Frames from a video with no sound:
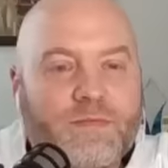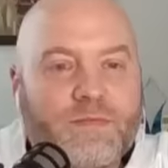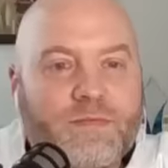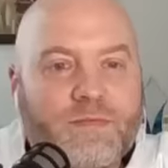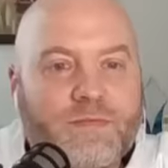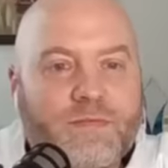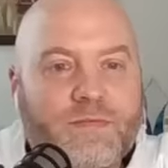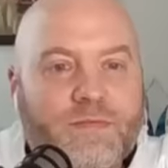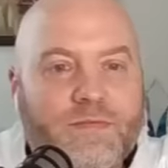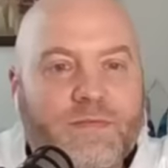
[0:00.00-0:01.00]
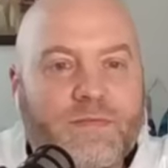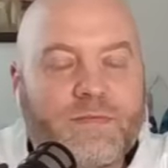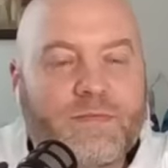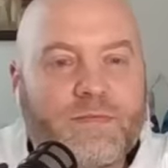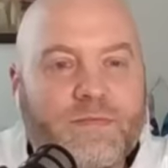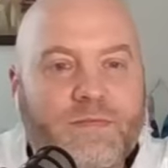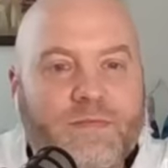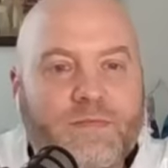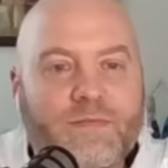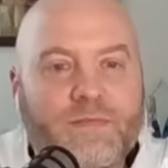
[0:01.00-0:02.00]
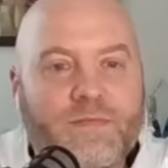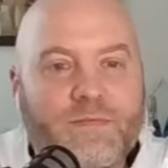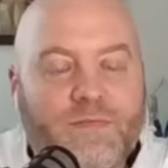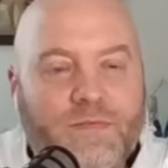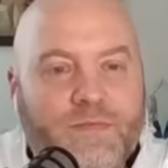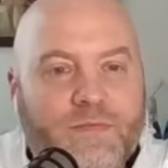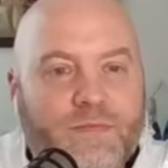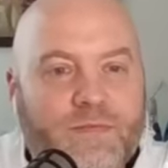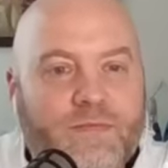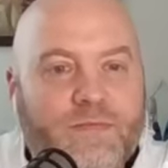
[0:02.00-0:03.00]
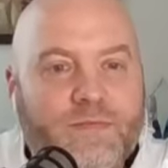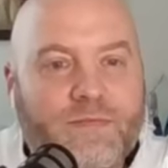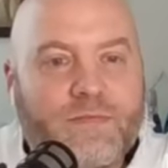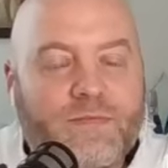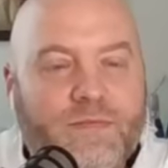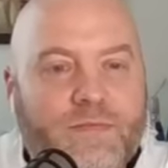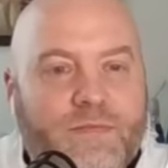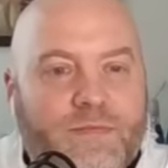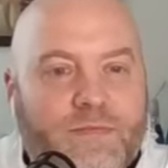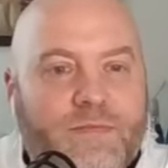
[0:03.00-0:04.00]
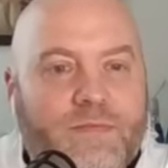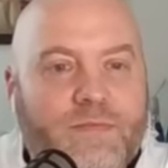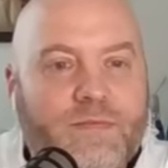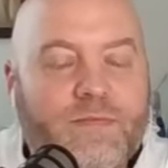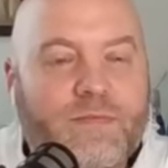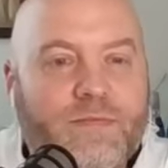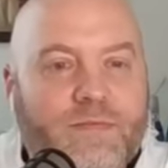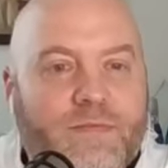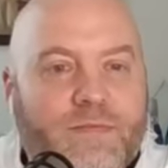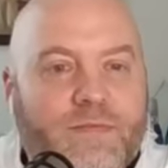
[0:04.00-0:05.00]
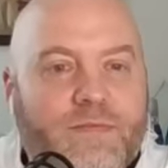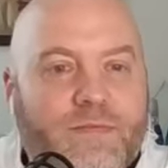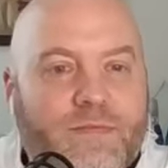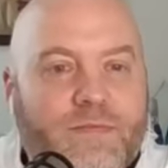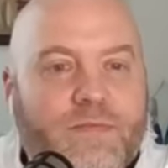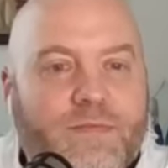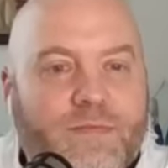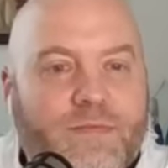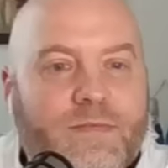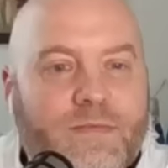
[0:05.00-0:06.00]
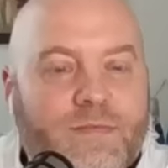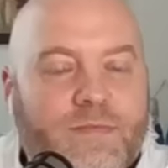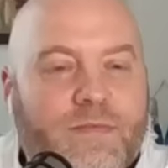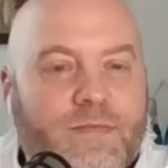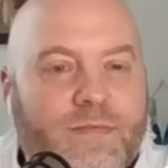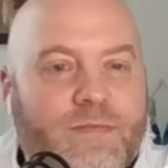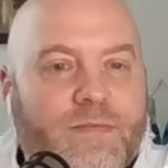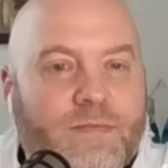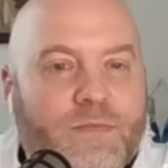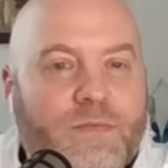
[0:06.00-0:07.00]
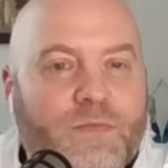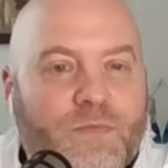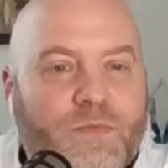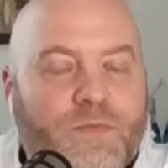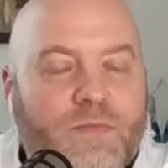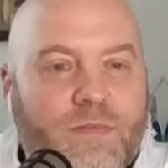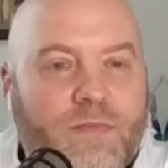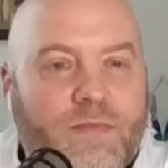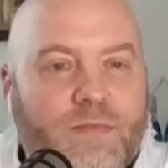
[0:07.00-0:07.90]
(not speaking)